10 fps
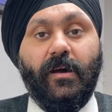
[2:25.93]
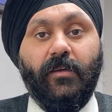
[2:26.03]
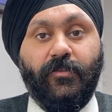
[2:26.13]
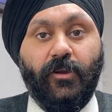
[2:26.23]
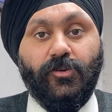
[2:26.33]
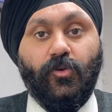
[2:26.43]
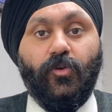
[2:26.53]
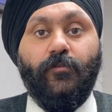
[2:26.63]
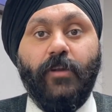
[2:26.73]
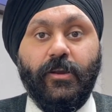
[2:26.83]
a threshold
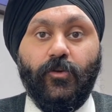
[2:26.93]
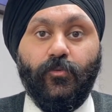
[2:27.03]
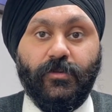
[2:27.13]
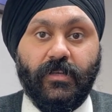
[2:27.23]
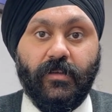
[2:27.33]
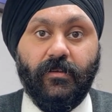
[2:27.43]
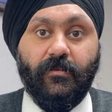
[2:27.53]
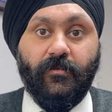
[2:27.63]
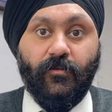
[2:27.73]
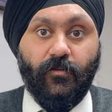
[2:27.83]
of rent a
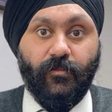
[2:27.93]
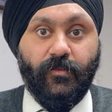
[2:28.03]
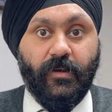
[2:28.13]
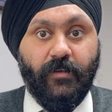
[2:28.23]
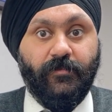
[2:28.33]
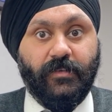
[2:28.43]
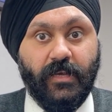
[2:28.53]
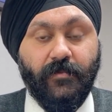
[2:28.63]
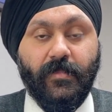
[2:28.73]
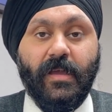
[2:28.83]
room relief
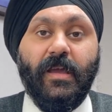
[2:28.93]
scheme,